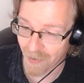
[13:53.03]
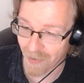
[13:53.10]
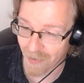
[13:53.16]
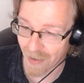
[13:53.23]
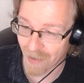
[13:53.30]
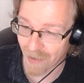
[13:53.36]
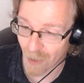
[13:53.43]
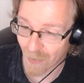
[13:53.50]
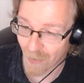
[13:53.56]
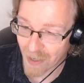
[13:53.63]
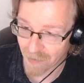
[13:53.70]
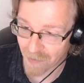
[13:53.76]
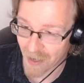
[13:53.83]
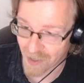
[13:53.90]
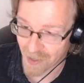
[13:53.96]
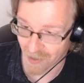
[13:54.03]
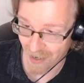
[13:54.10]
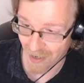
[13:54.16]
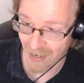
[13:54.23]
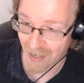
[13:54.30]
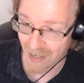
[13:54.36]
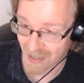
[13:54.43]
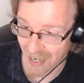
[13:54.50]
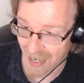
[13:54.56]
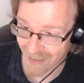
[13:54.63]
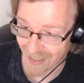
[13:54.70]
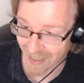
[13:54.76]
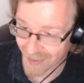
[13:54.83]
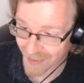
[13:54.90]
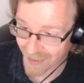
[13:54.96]
if they raise a fuss, they're
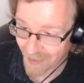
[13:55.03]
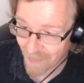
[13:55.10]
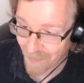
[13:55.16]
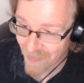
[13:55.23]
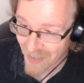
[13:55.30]
hysterical.